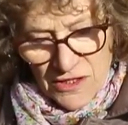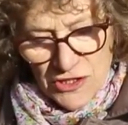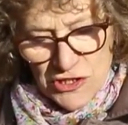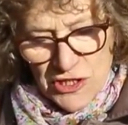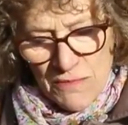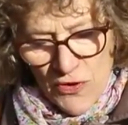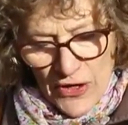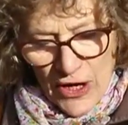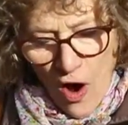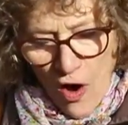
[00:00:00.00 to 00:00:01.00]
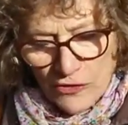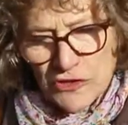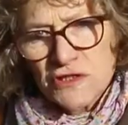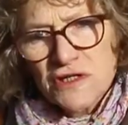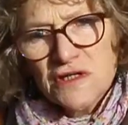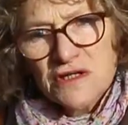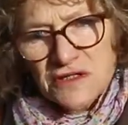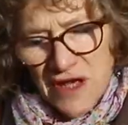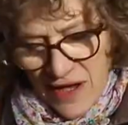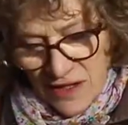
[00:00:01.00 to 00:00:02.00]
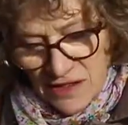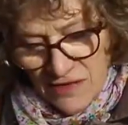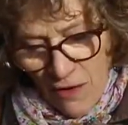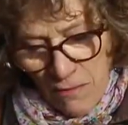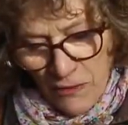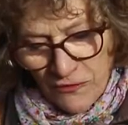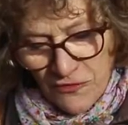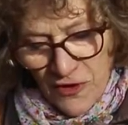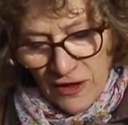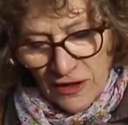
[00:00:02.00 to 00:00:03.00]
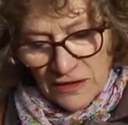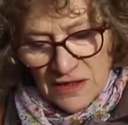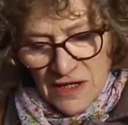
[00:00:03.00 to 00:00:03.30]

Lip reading: shimmering hot as the haze of a bonfire,